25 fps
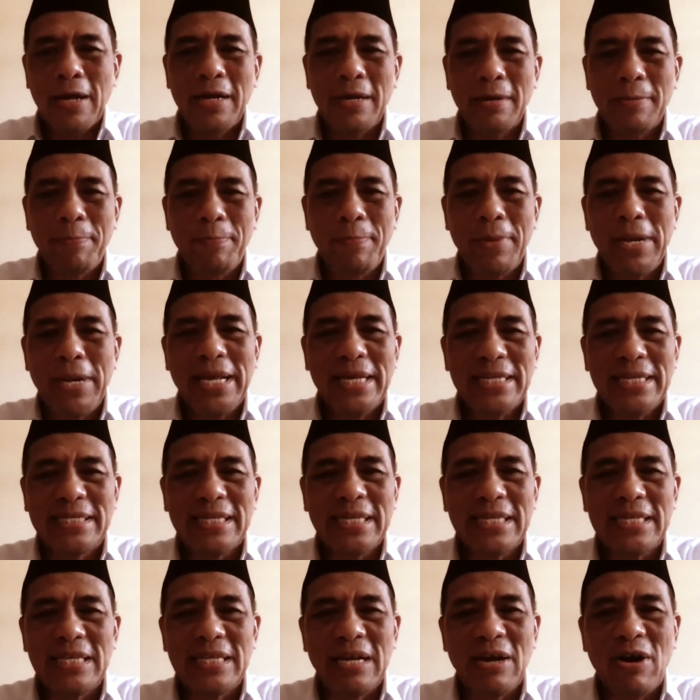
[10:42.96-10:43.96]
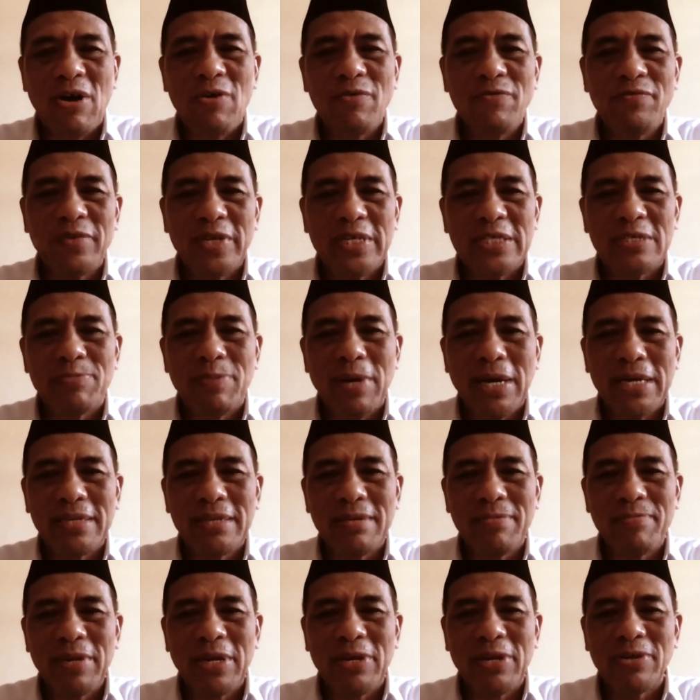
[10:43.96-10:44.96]
place in the office,
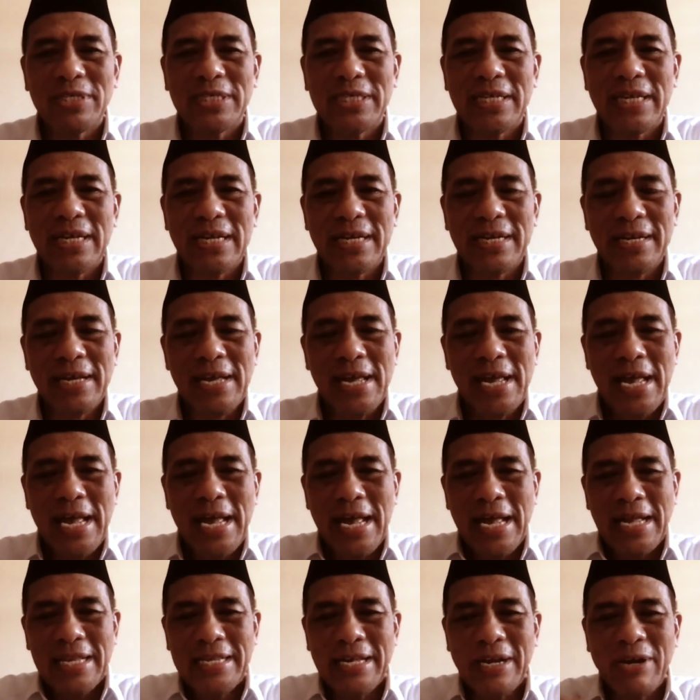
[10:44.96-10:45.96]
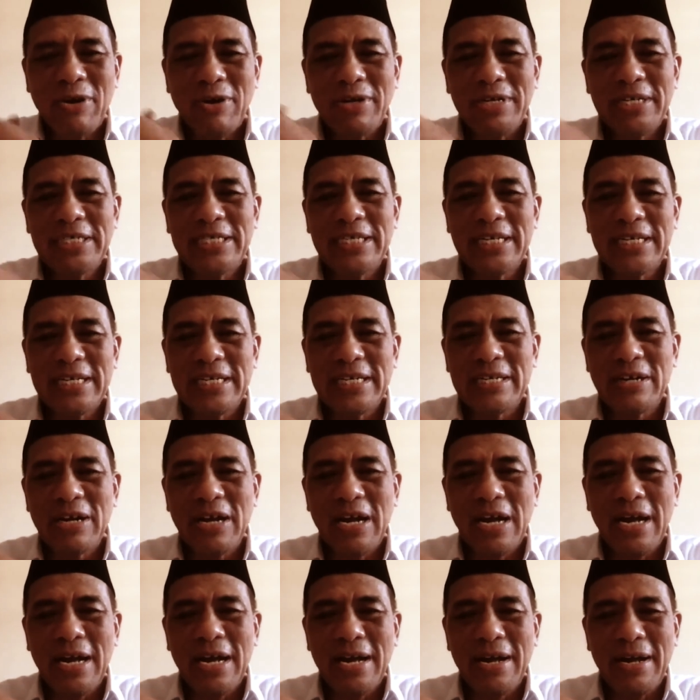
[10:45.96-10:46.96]
but because the condition in
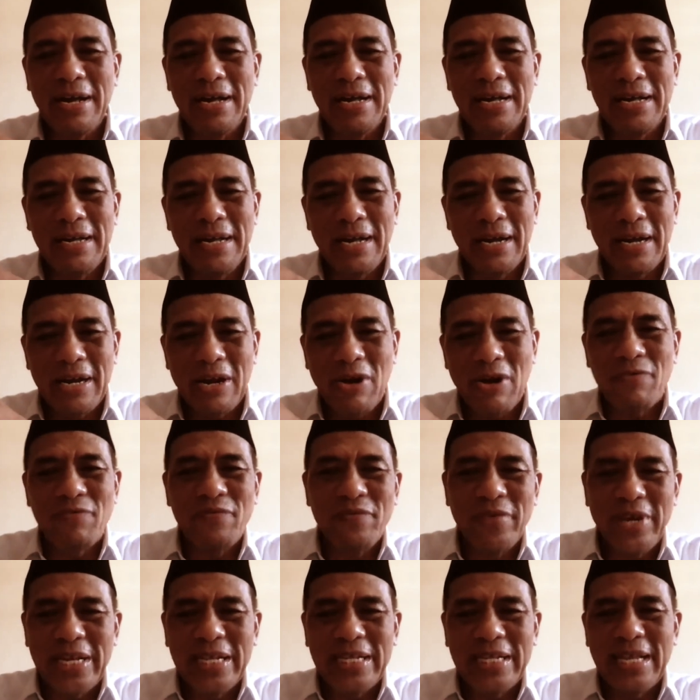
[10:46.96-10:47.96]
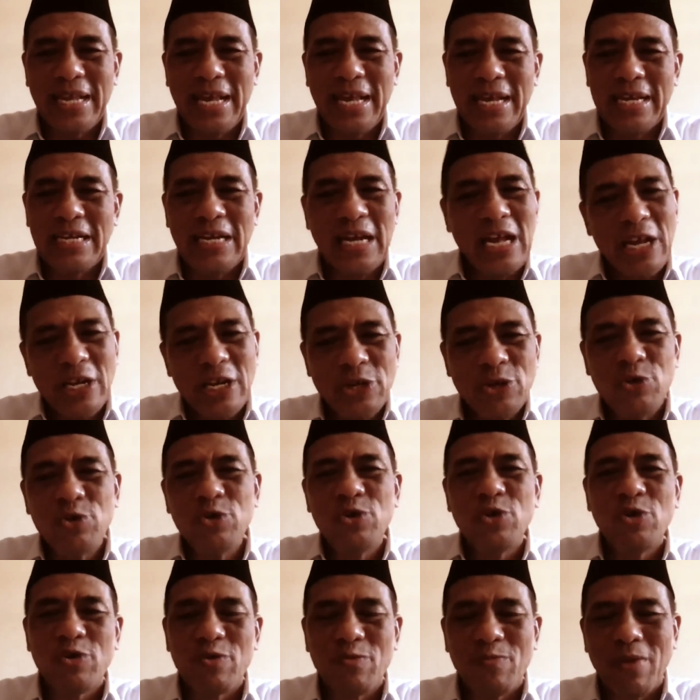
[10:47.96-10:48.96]
COVID and a new
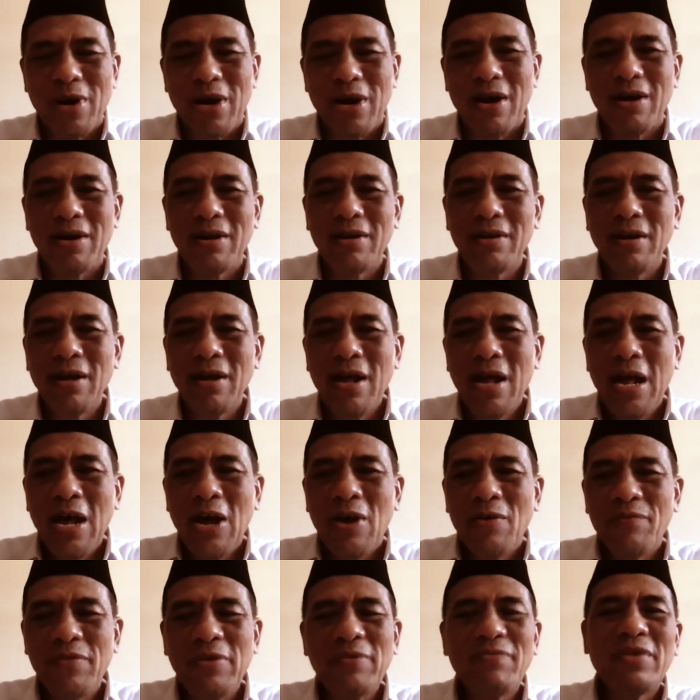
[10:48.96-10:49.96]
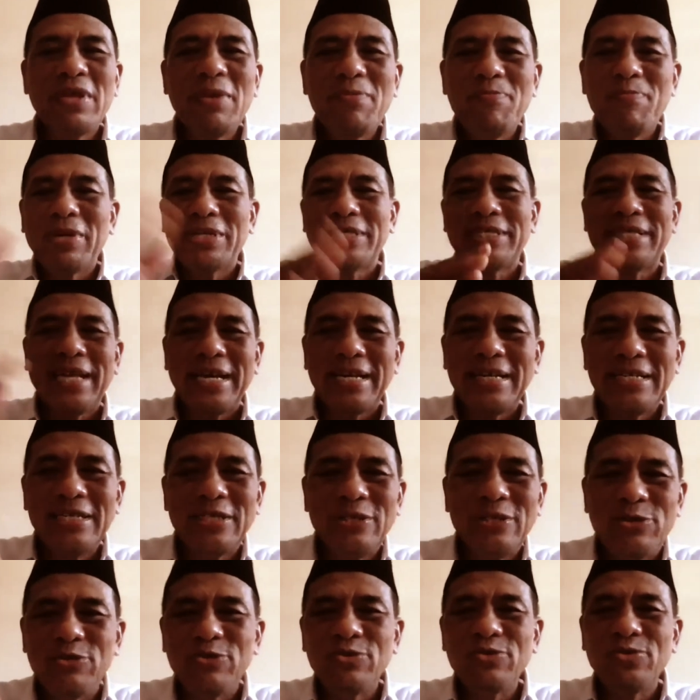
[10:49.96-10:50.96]
normal,
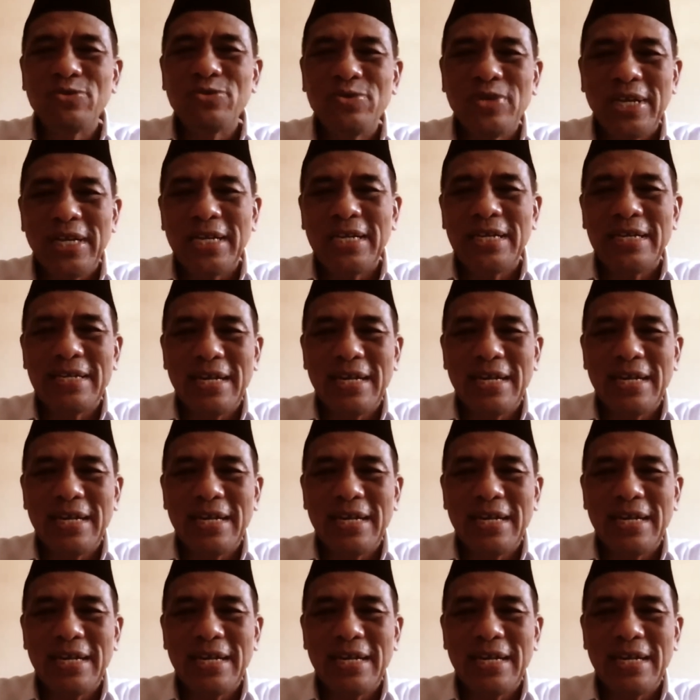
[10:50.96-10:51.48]
50% do in